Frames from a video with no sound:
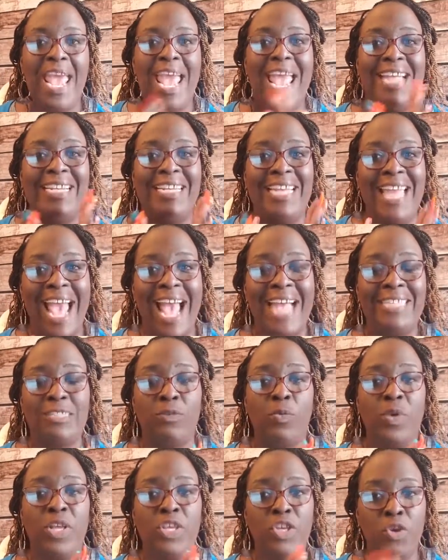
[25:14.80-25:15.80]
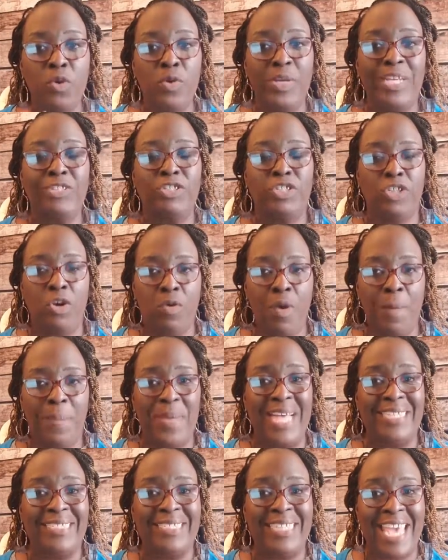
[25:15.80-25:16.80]
And that's when you can show up
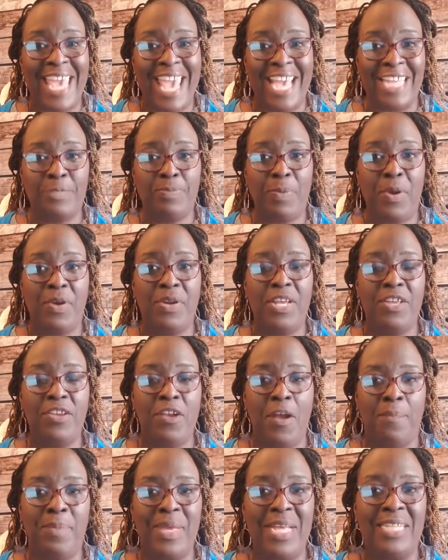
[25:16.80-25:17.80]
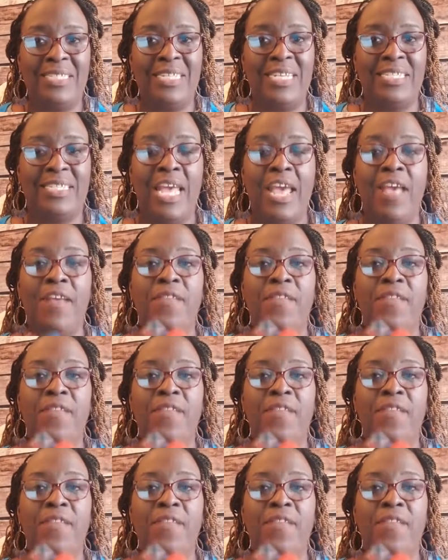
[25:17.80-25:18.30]
as the expert in your business,